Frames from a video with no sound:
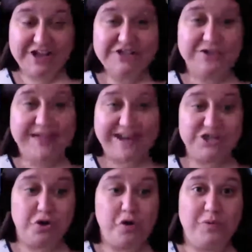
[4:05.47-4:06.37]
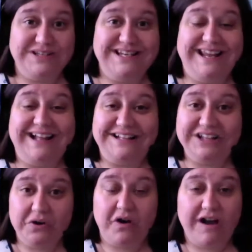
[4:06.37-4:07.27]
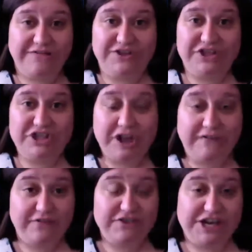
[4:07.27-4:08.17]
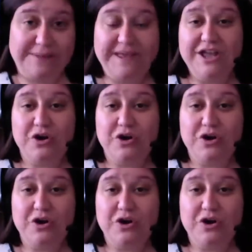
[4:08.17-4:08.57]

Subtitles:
So that is your homework today. Clear off the shelf of shame.